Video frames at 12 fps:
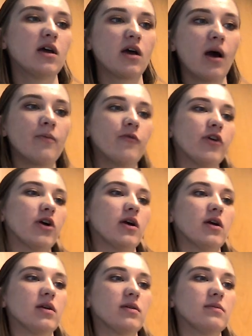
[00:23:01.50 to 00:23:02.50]
comfort
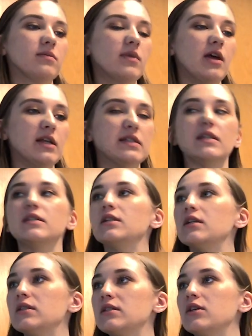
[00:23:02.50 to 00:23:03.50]
and
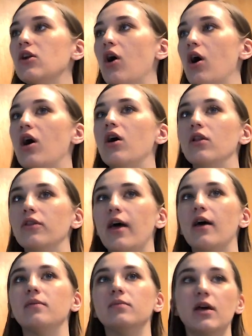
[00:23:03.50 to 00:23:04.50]
assistance in all
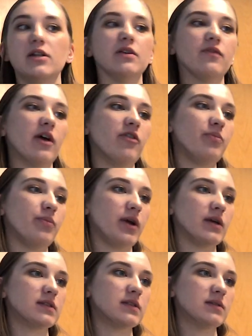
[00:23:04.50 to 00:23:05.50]
that end of life
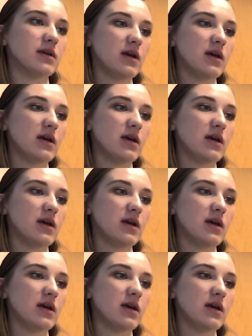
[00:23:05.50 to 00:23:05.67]
brings.